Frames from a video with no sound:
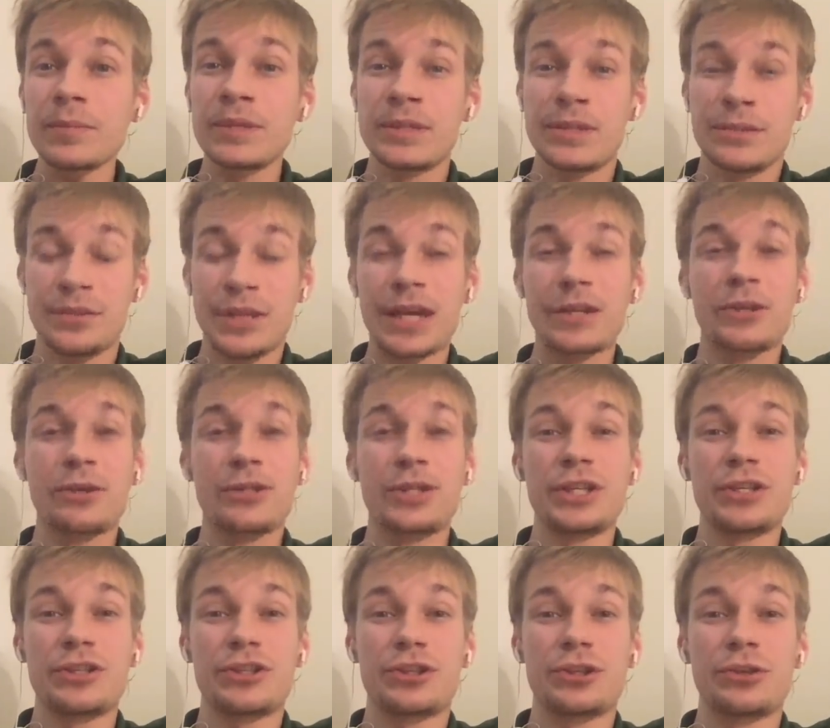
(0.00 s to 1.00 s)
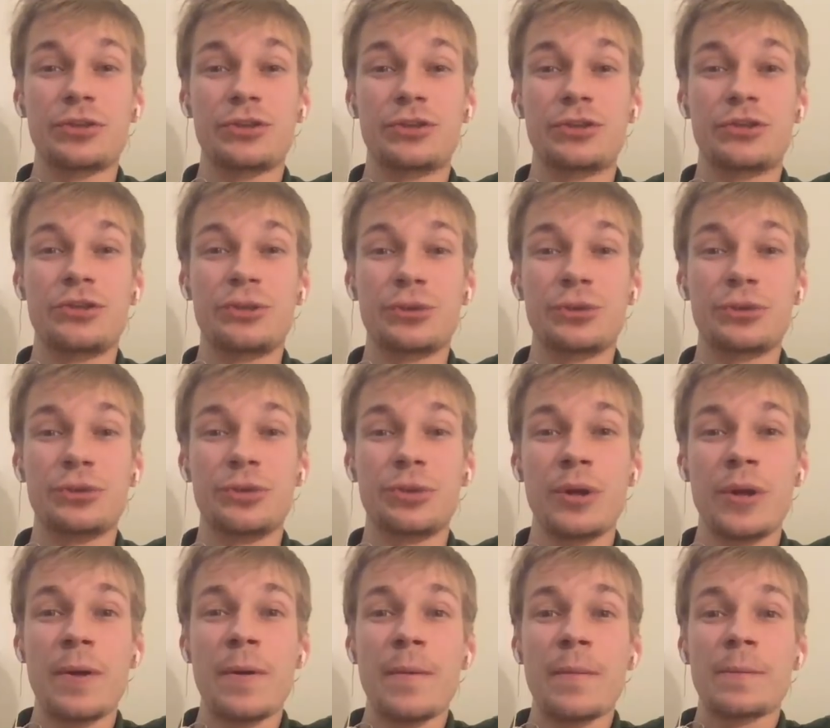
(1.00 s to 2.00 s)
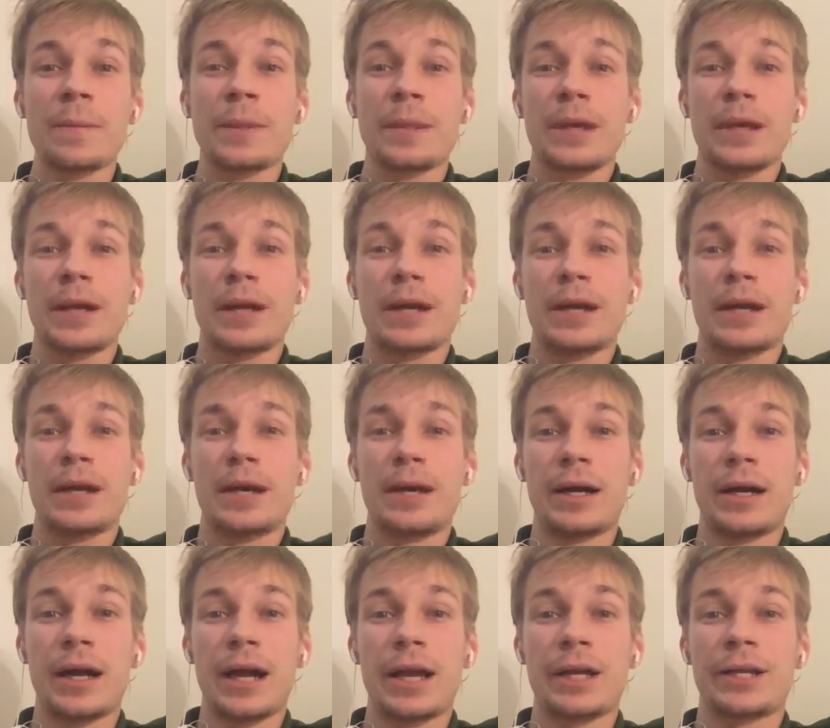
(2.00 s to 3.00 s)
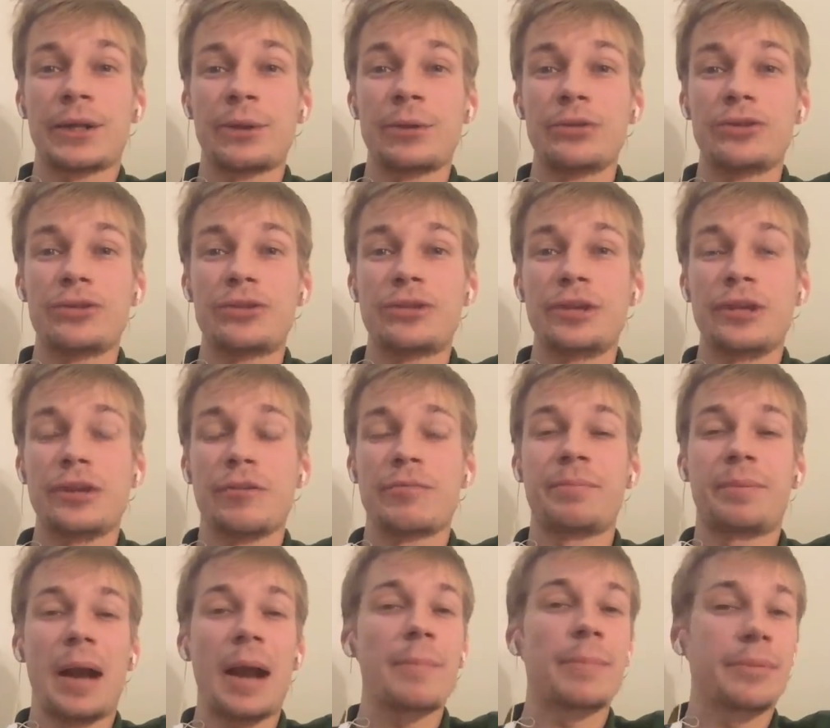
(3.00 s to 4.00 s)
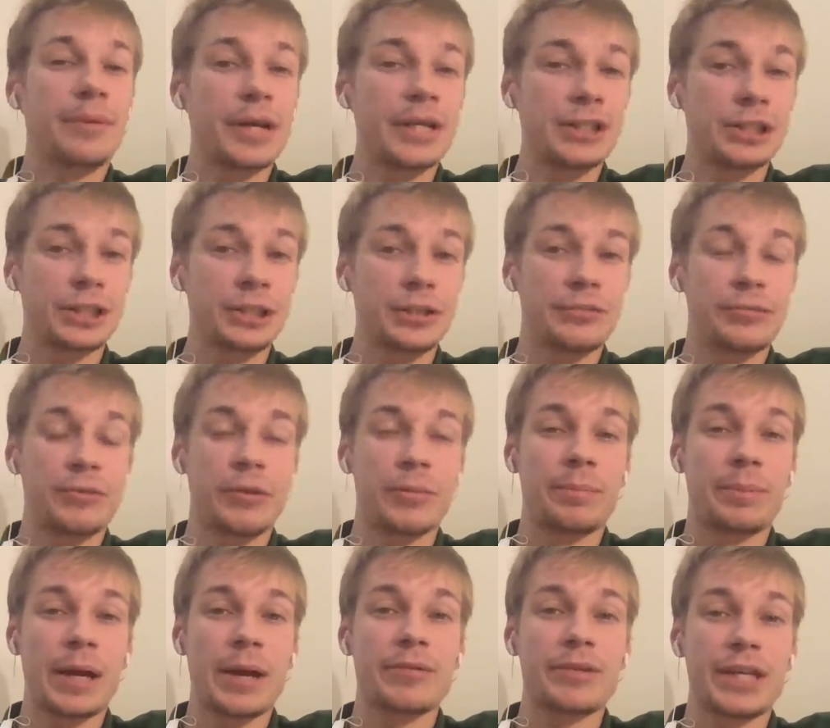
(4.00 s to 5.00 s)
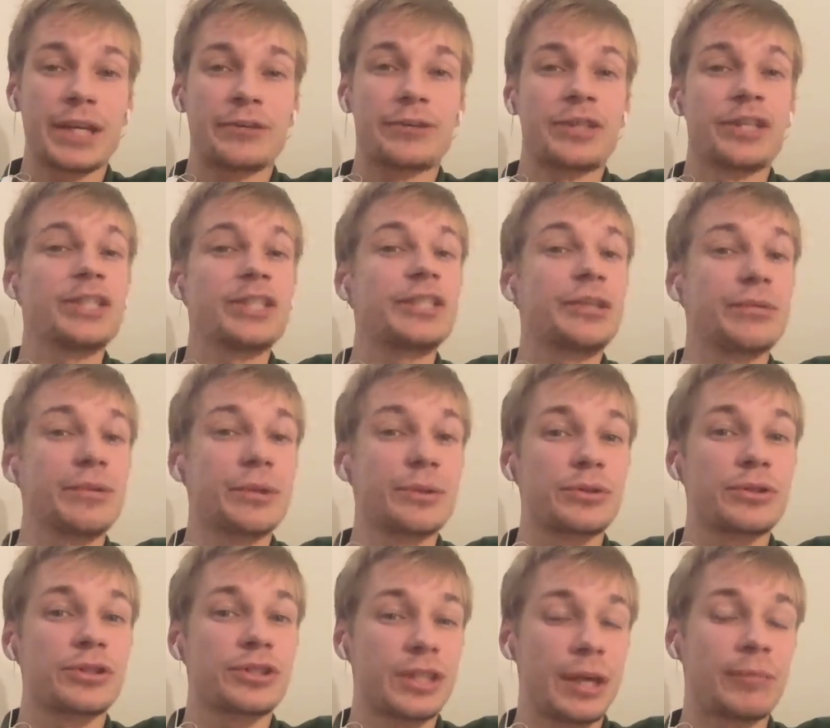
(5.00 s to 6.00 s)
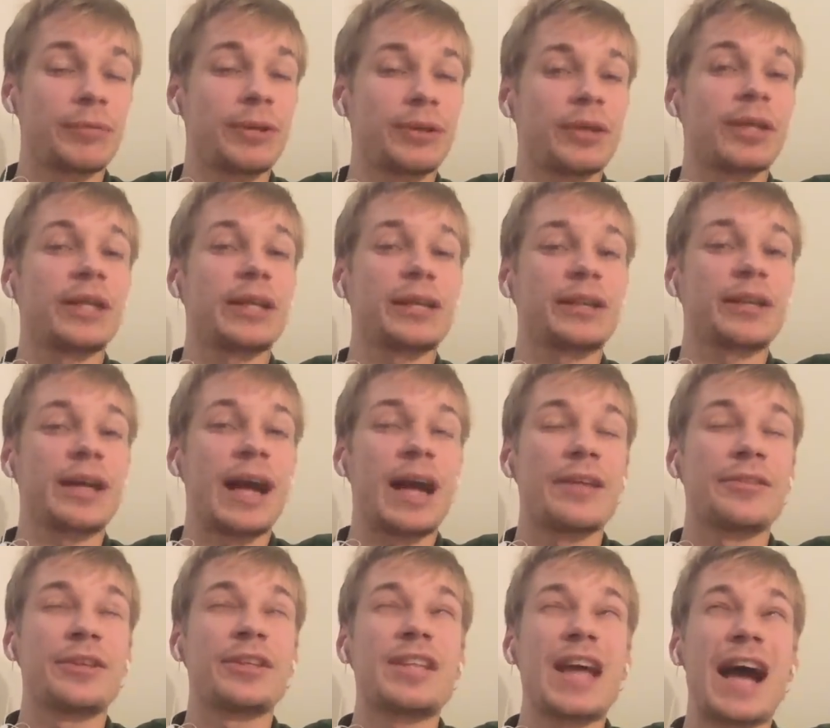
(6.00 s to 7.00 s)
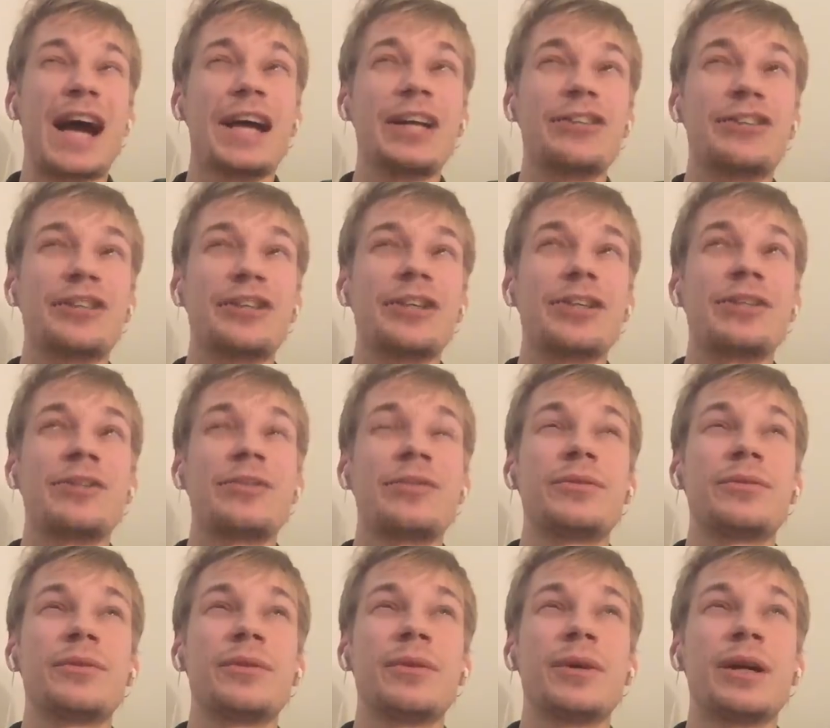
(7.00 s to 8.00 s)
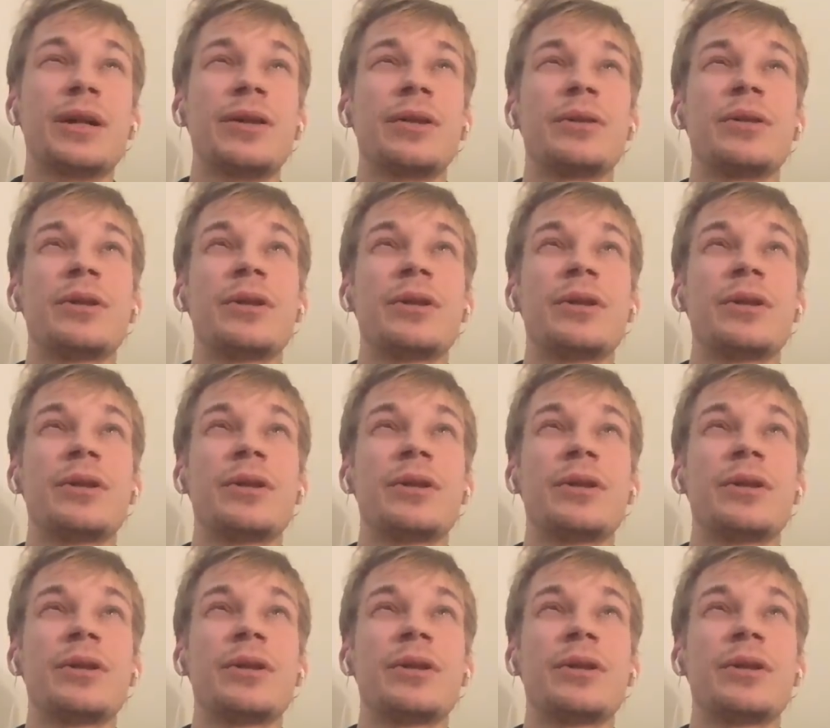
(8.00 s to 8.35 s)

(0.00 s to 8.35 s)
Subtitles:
then you need to do a good deal of preparation for private equity interviews, something like that I did, well,